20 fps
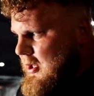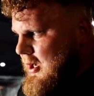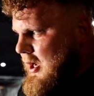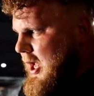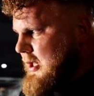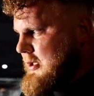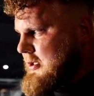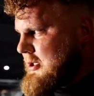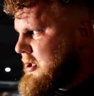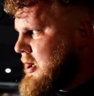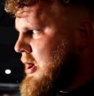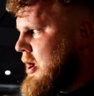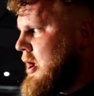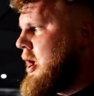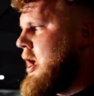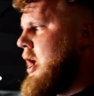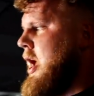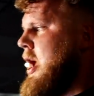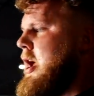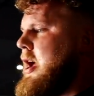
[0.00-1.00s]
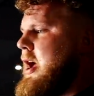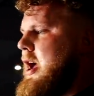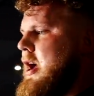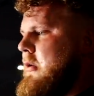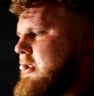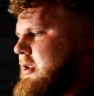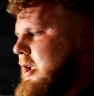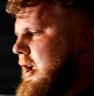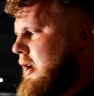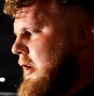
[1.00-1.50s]
the lats,
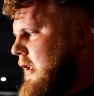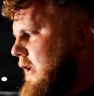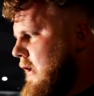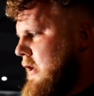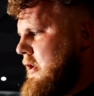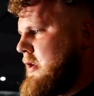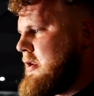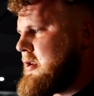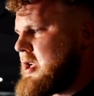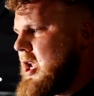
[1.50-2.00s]
help with deadlift.